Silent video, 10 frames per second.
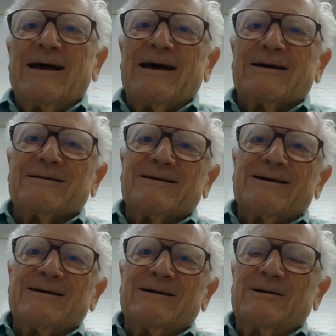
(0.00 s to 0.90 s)
and
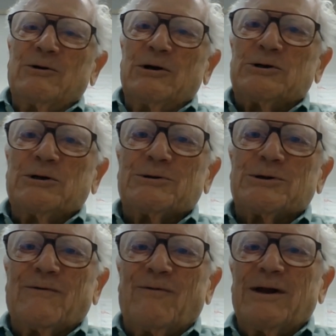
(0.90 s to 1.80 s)
its
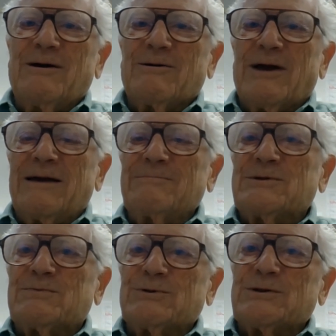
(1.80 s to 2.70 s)
use in video
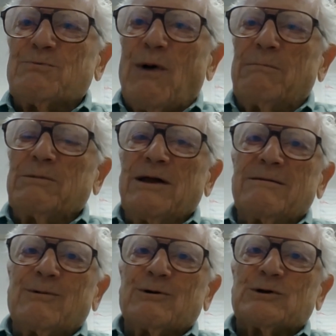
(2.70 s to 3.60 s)
games was probably
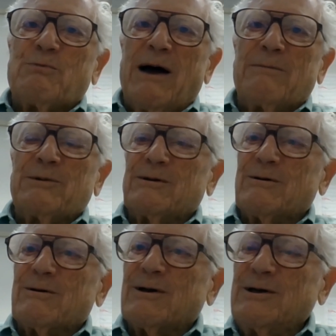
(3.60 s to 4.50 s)
the most
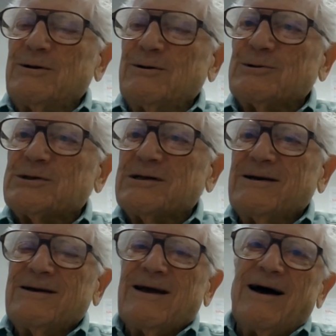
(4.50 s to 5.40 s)
popular use,
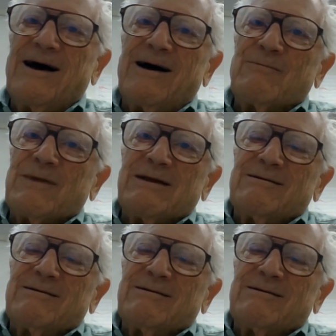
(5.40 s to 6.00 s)
uh,